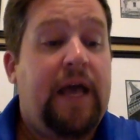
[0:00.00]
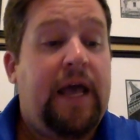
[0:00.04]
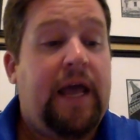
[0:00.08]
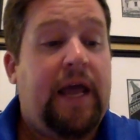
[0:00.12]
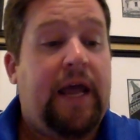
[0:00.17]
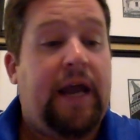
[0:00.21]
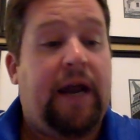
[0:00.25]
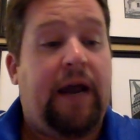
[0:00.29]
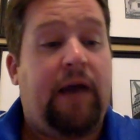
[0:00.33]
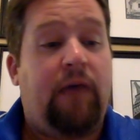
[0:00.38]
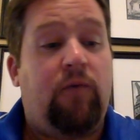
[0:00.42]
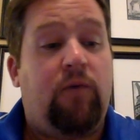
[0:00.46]

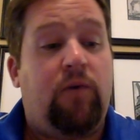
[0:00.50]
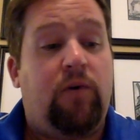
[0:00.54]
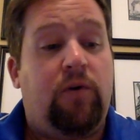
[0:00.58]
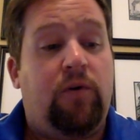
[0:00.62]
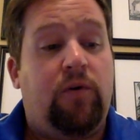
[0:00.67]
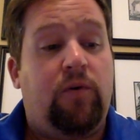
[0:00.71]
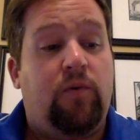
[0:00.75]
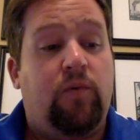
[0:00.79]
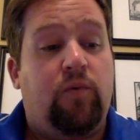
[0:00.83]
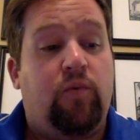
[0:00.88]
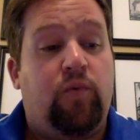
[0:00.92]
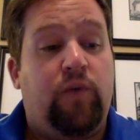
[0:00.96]
and I
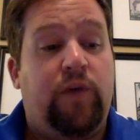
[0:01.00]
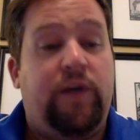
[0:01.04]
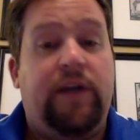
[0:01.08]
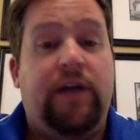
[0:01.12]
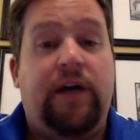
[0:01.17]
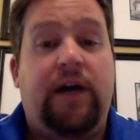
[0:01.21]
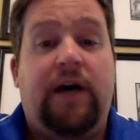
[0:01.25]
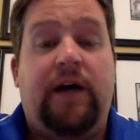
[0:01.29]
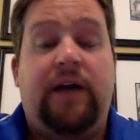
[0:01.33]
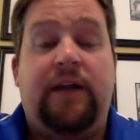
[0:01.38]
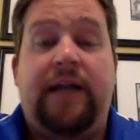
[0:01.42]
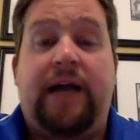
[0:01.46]
will read
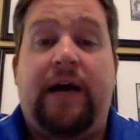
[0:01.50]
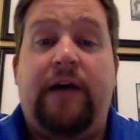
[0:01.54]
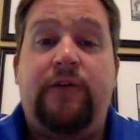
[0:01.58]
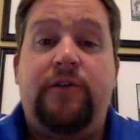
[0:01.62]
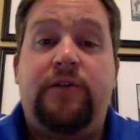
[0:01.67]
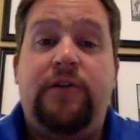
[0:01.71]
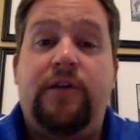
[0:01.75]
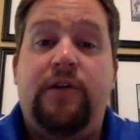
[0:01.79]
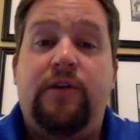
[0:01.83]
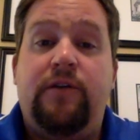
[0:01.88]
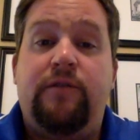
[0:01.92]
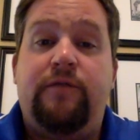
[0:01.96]
it aloud
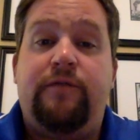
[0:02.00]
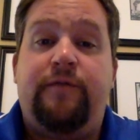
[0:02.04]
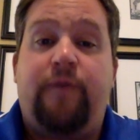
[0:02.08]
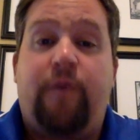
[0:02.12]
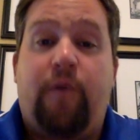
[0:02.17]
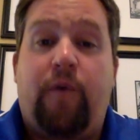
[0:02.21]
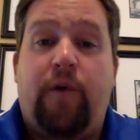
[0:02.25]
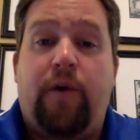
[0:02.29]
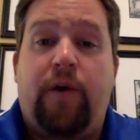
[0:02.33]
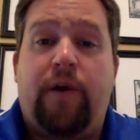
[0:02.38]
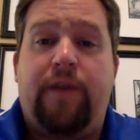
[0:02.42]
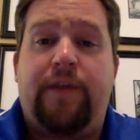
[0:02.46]
to you
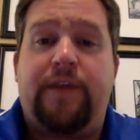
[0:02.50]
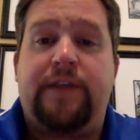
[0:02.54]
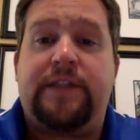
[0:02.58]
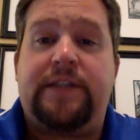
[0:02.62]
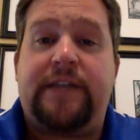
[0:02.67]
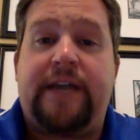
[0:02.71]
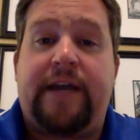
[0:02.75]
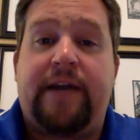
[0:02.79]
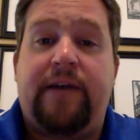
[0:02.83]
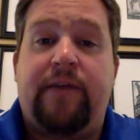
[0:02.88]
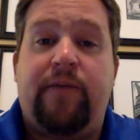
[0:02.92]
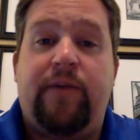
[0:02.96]
for the
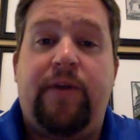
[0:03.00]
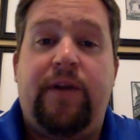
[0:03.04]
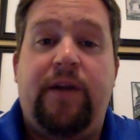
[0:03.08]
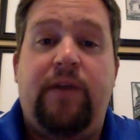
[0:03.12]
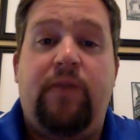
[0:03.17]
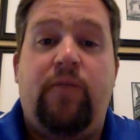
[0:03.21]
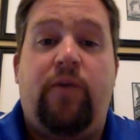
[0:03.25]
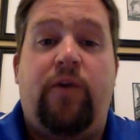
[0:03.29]
second reading,